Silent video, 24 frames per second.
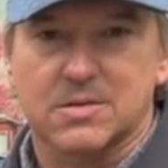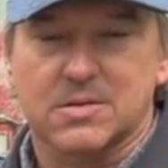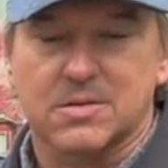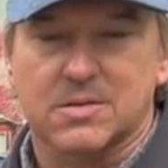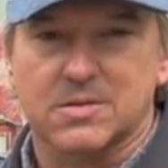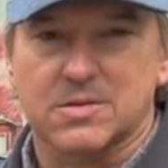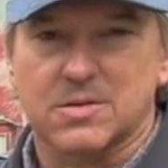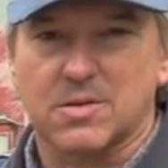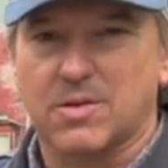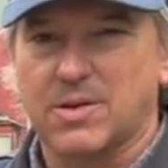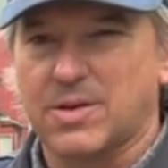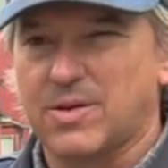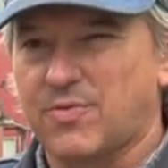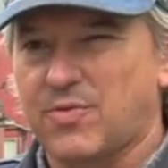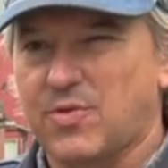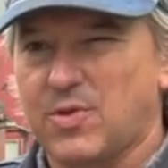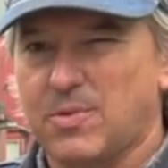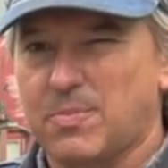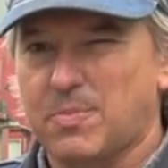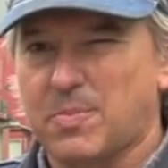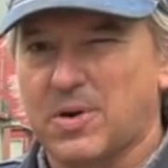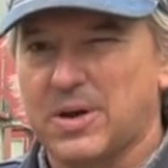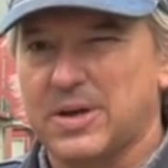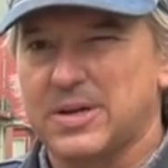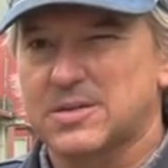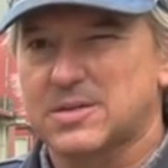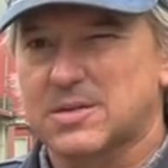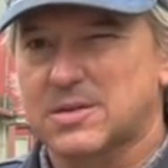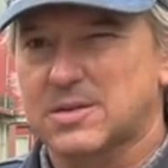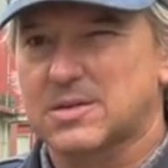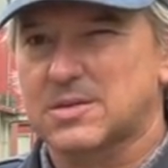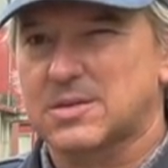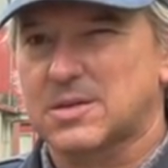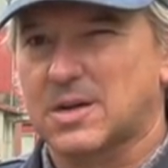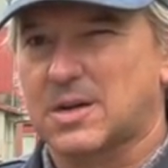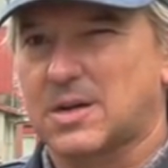There's only a few
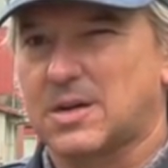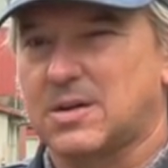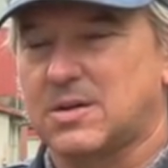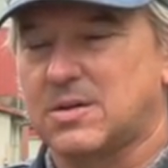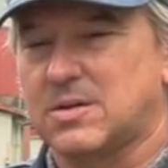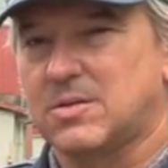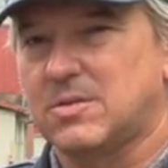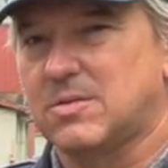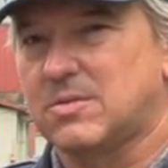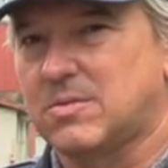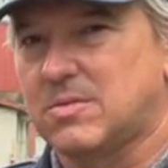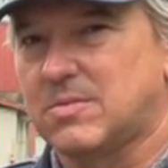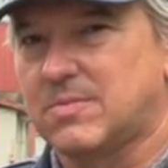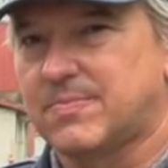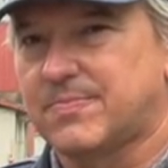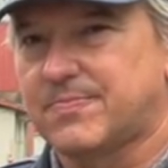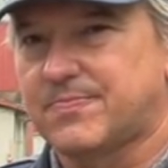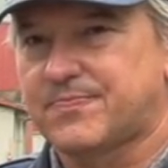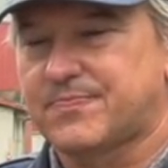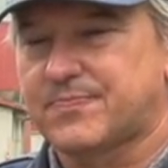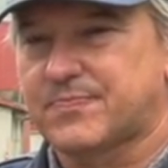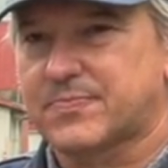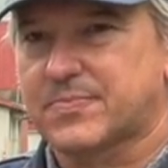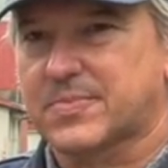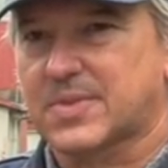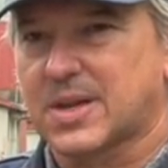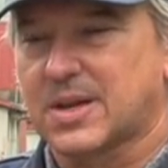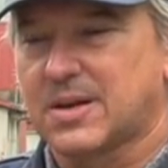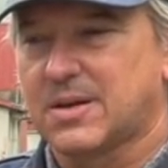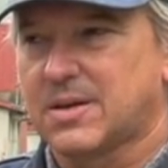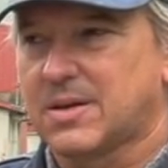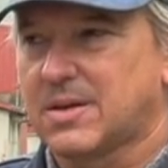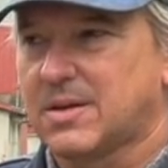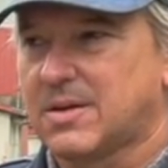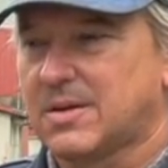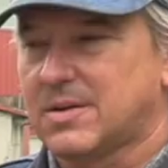places that can do
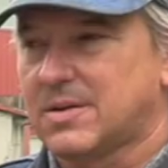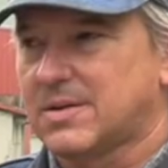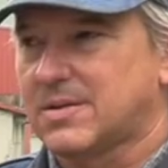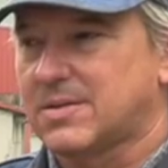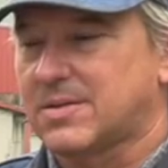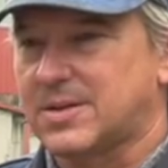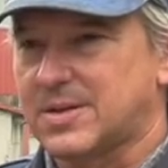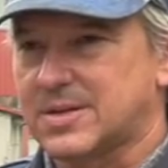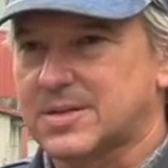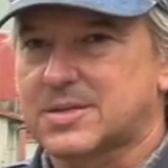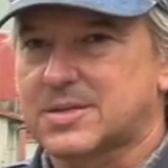this